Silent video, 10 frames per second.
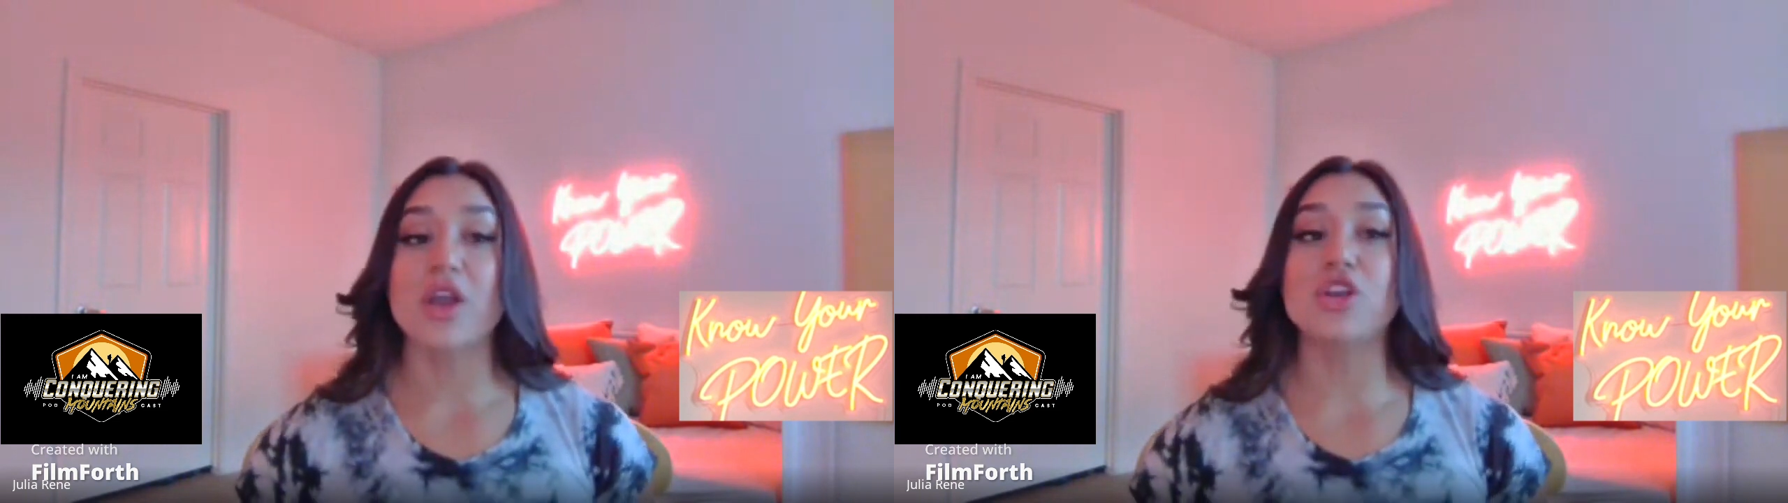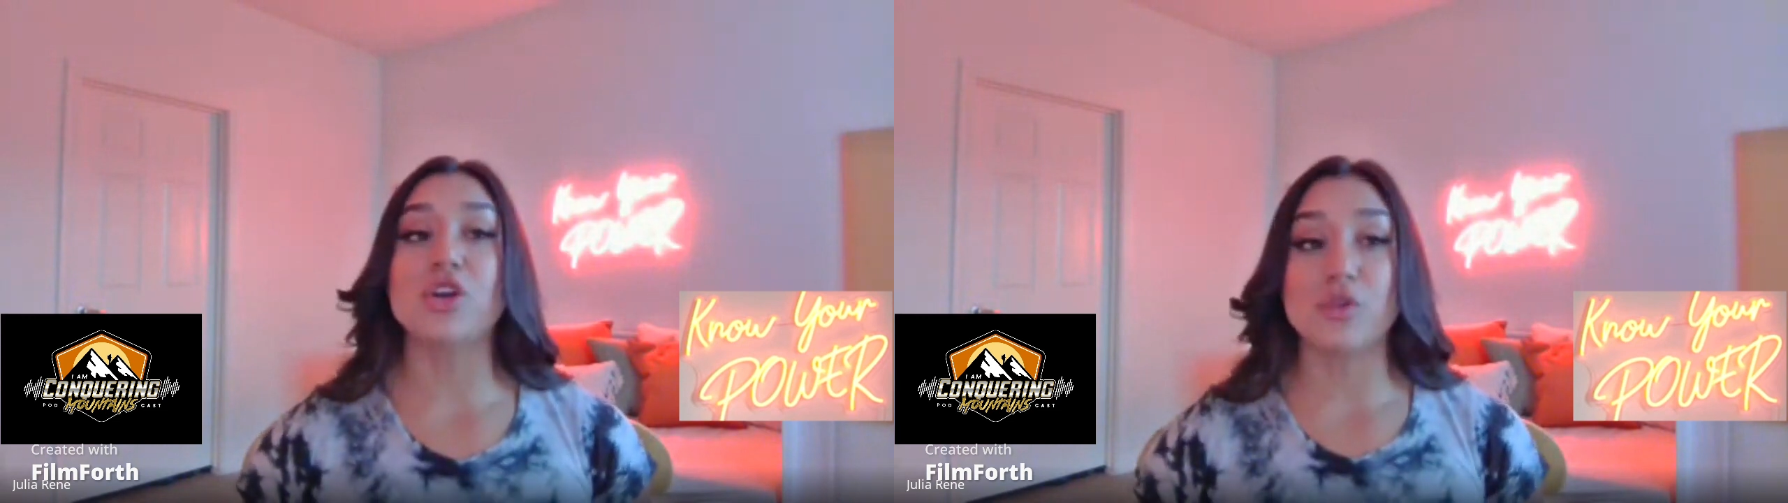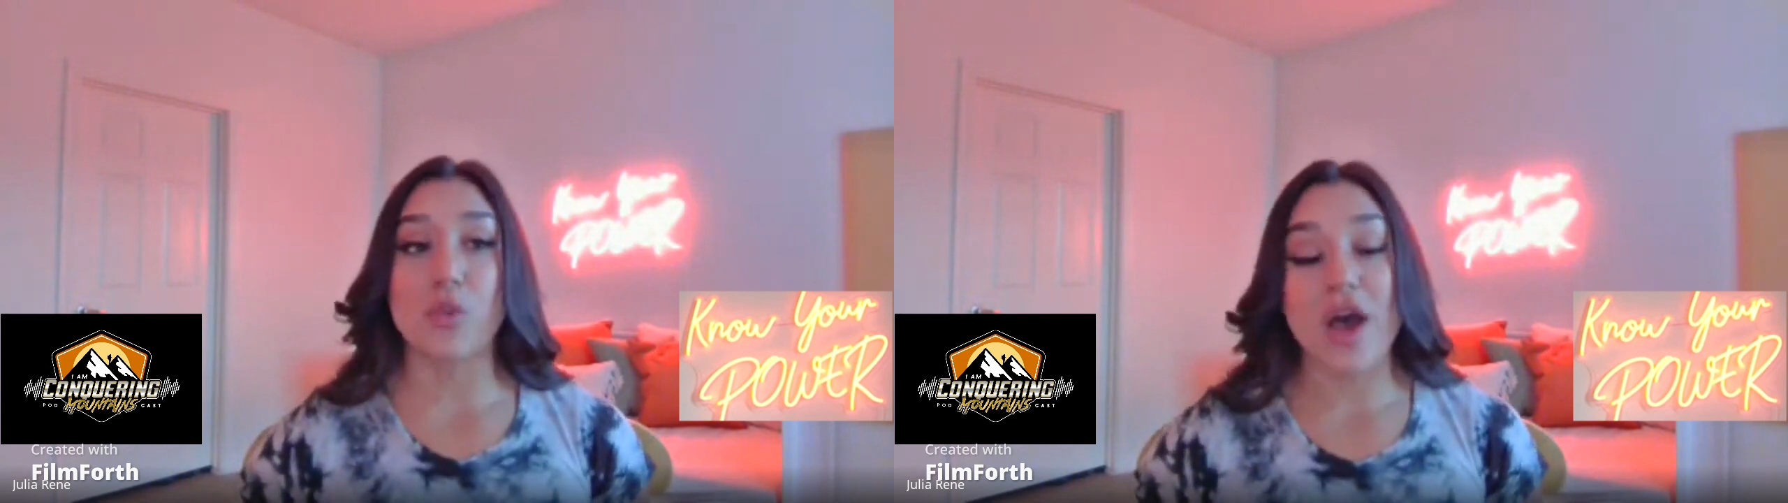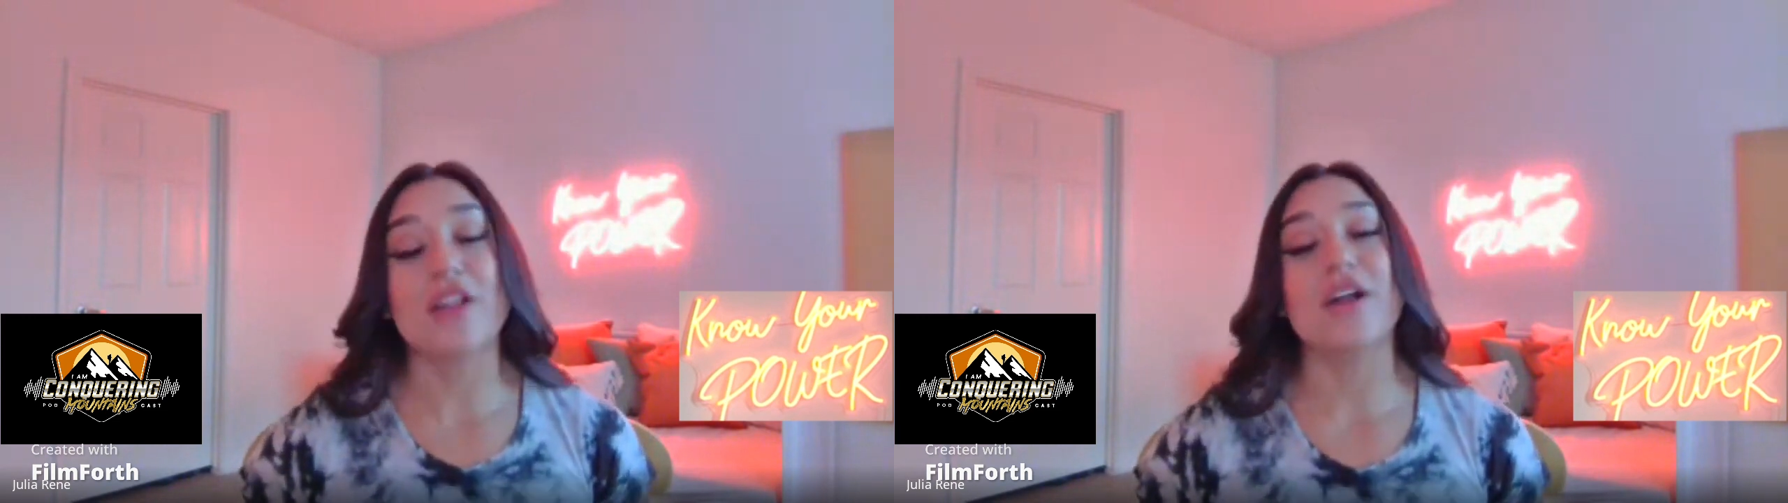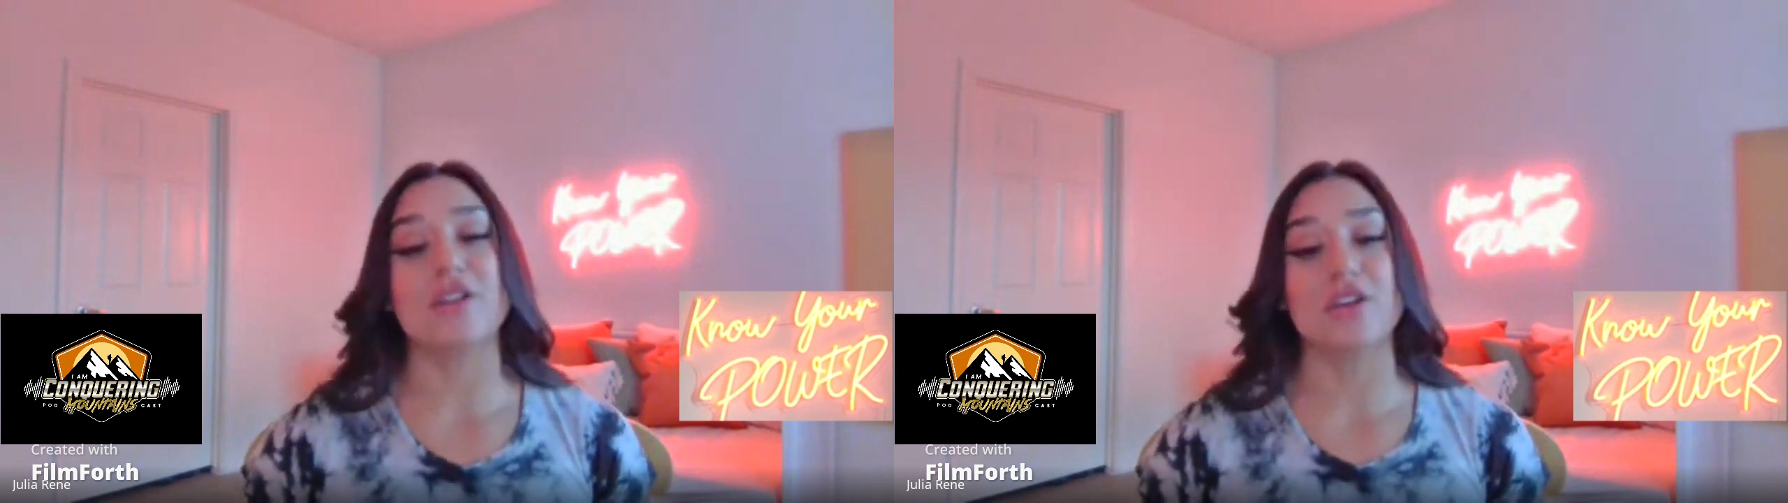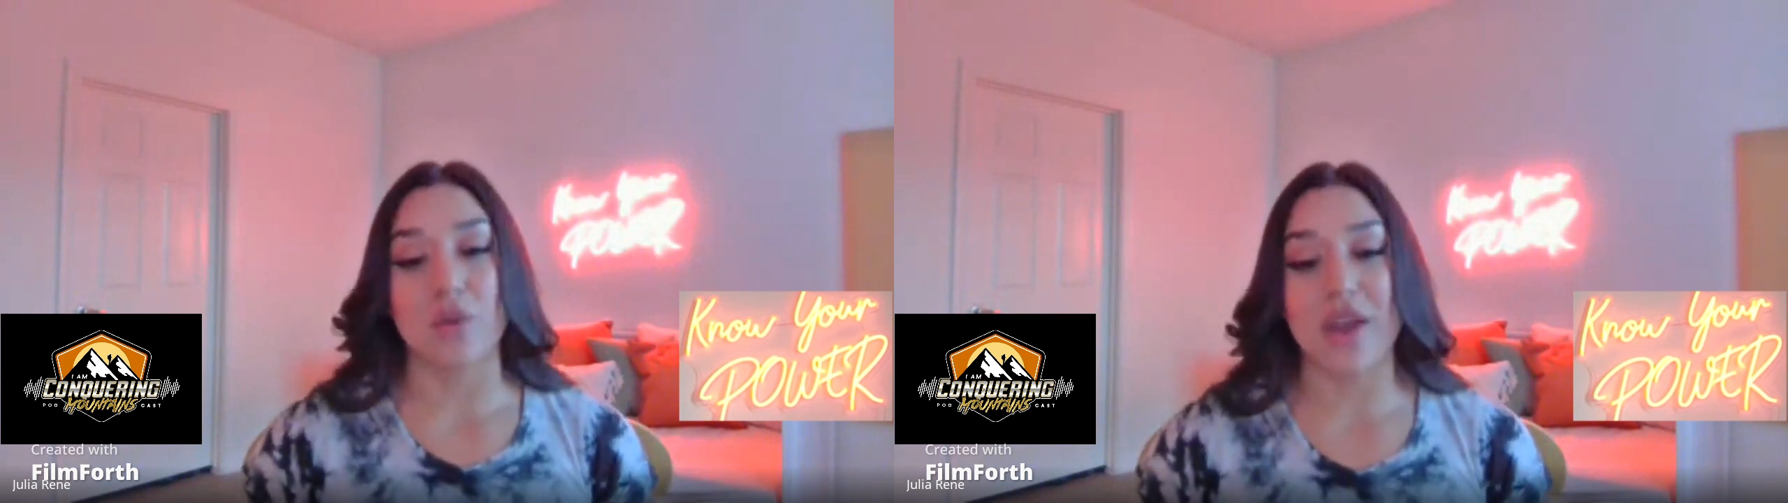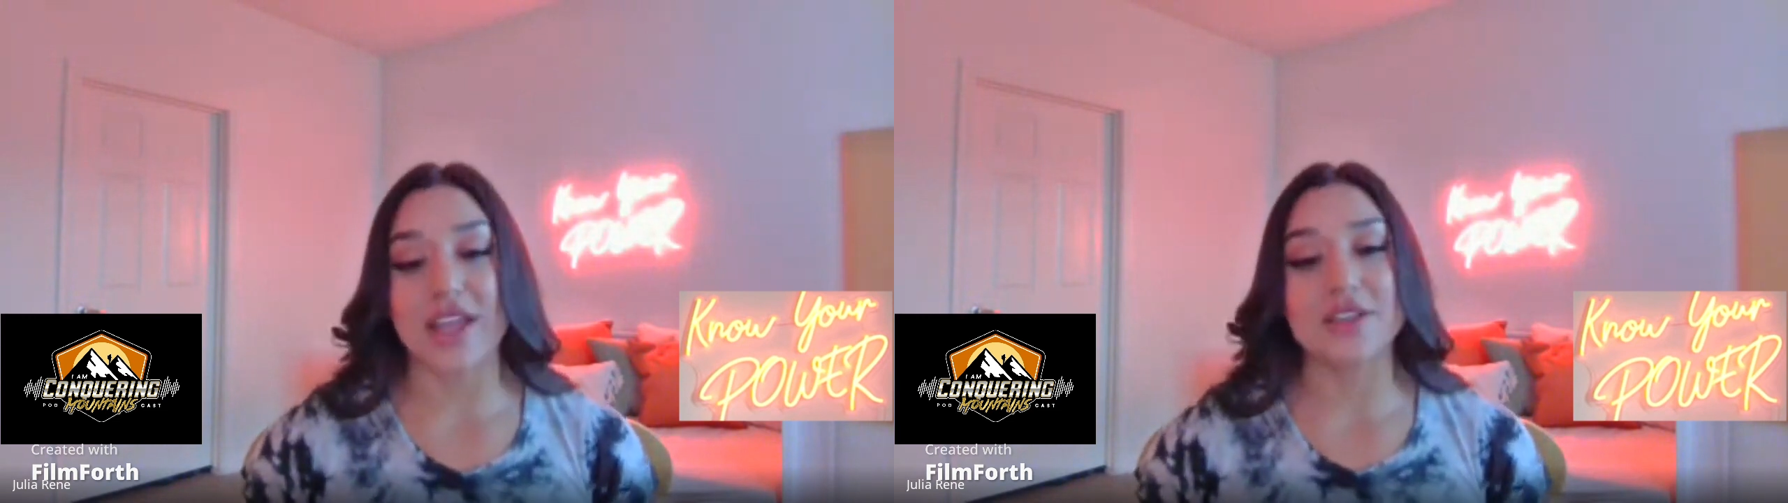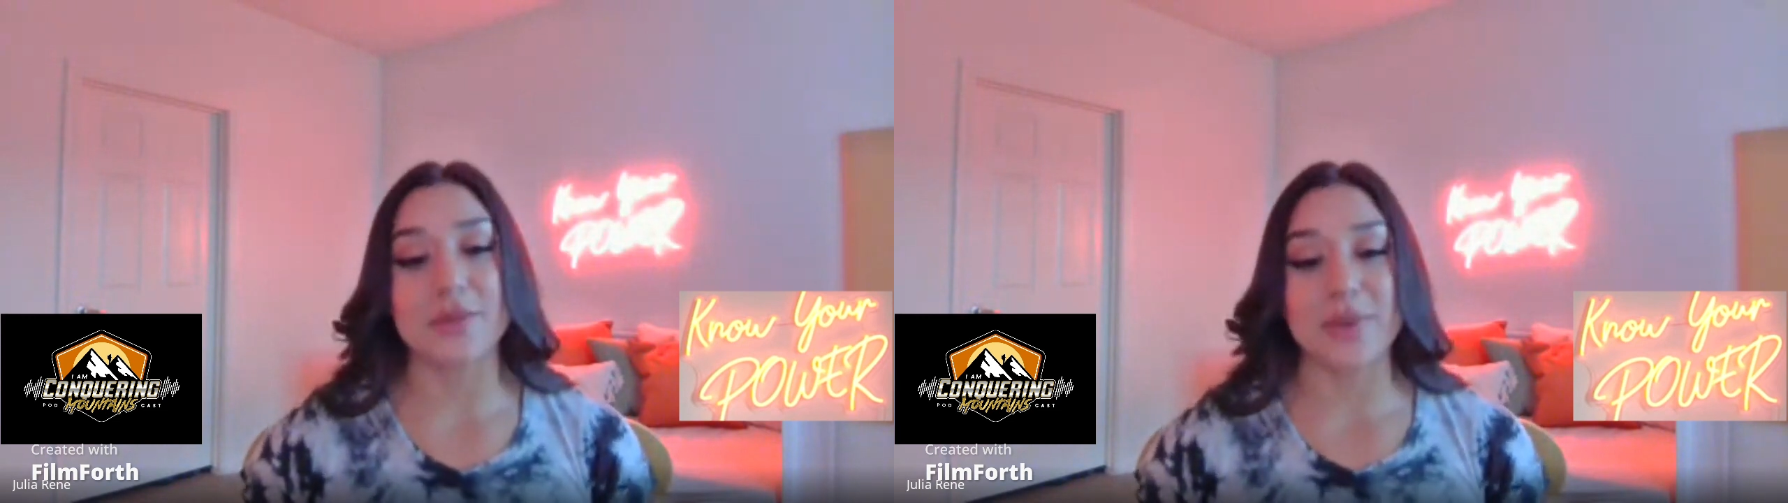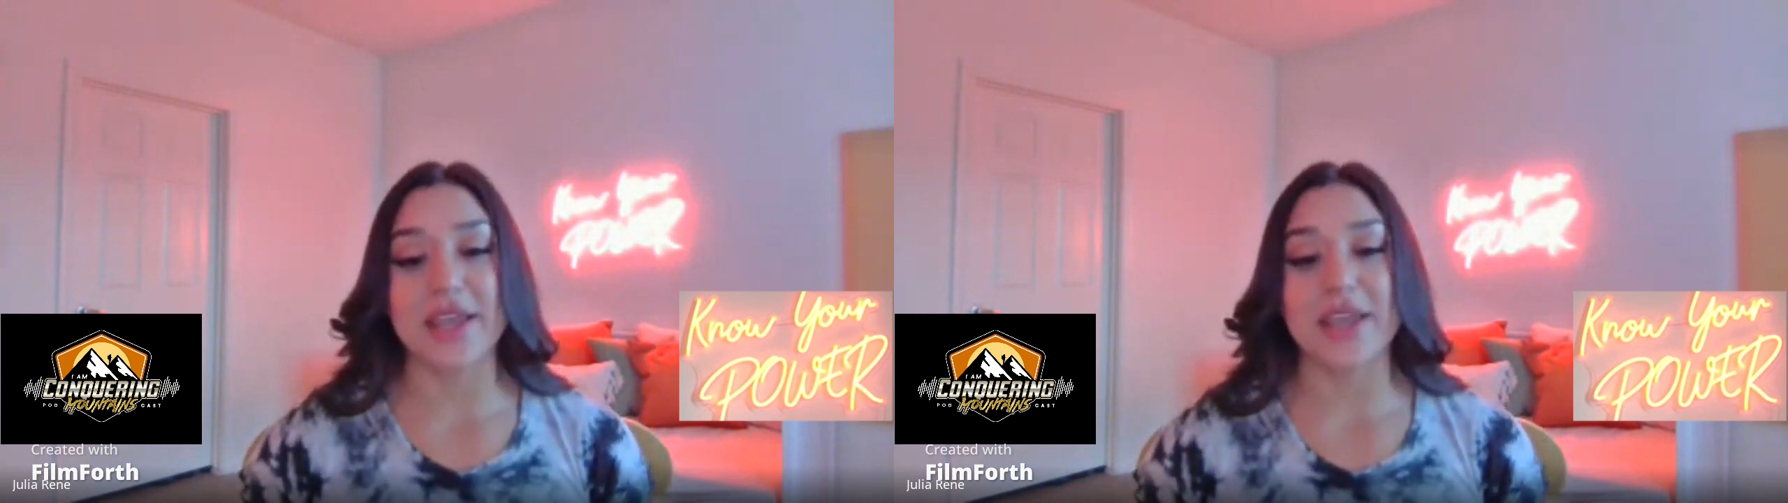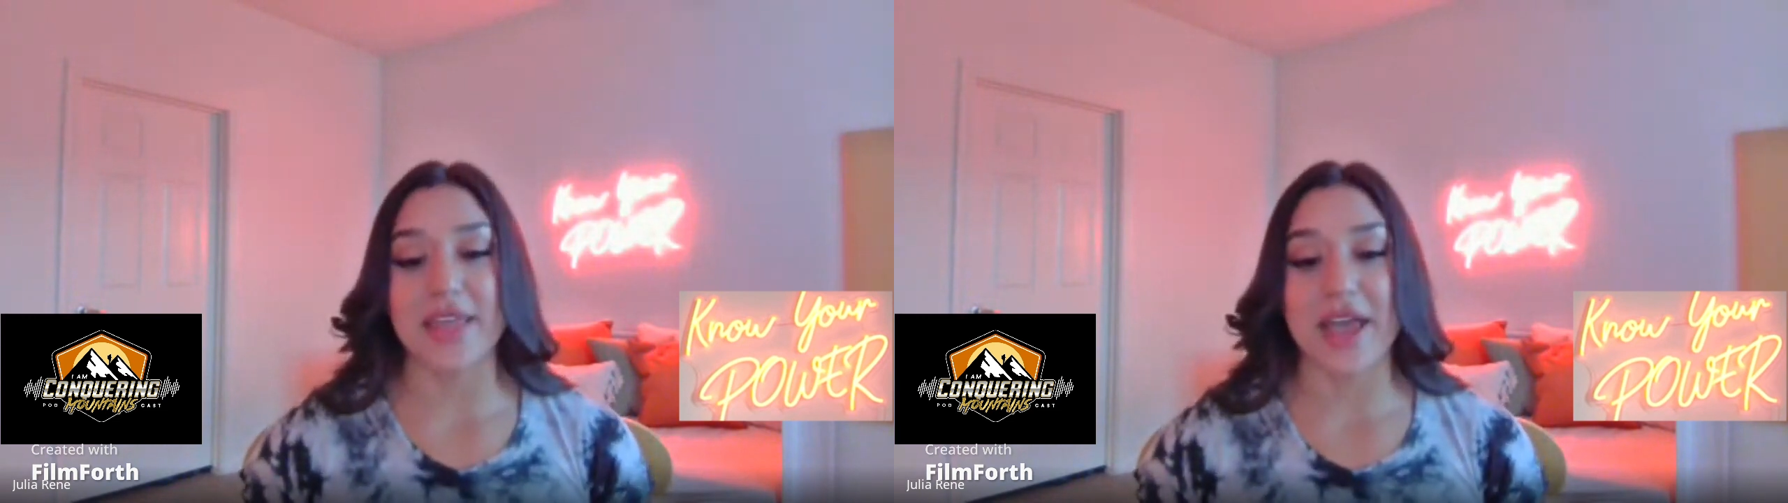you're well on your way to
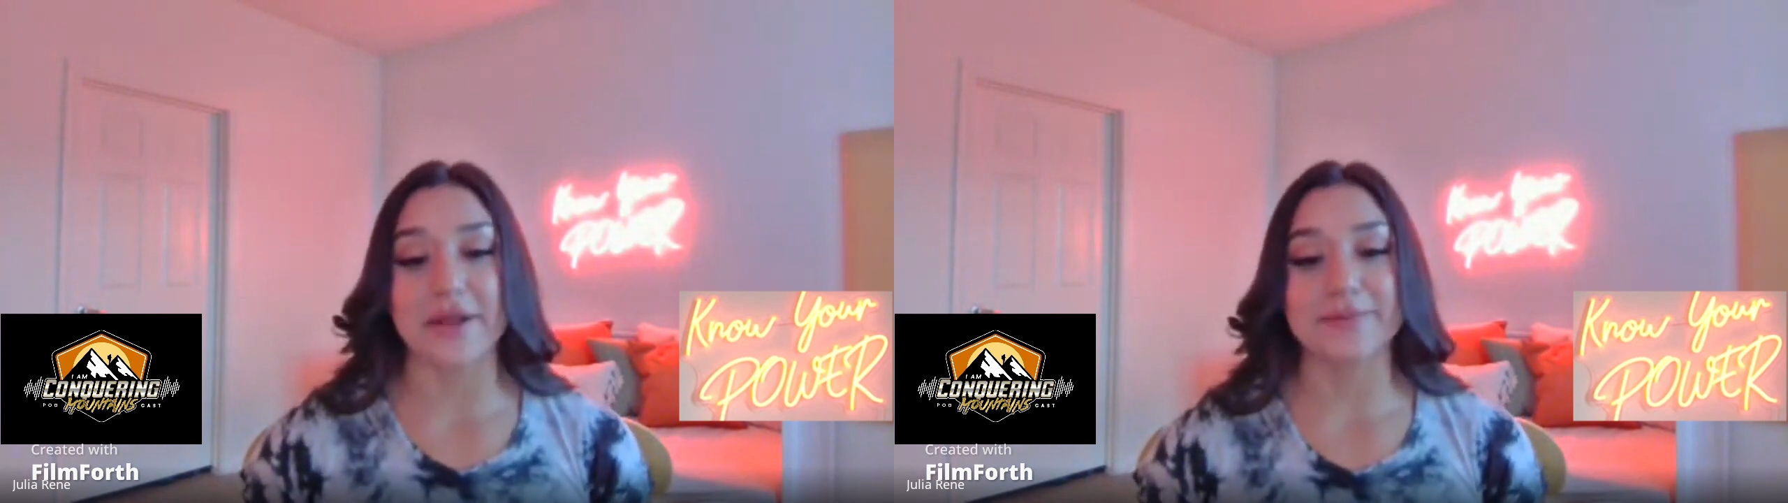being that.